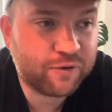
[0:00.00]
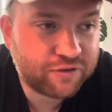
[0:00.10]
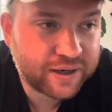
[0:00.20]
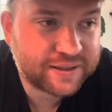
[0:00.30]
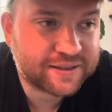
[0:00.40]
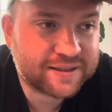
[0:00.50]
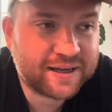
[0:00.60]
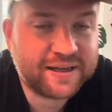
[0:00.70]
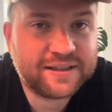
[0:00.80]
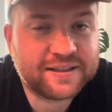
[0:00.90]
afraid to
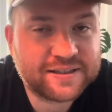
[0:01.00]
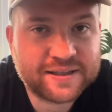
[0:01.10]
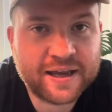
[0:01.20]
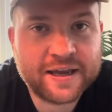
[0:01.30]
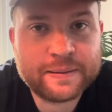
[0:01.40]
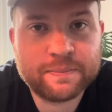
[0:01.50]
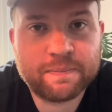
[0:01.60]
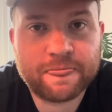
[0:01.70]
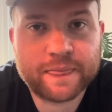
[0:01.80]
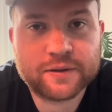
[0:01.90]
say, the same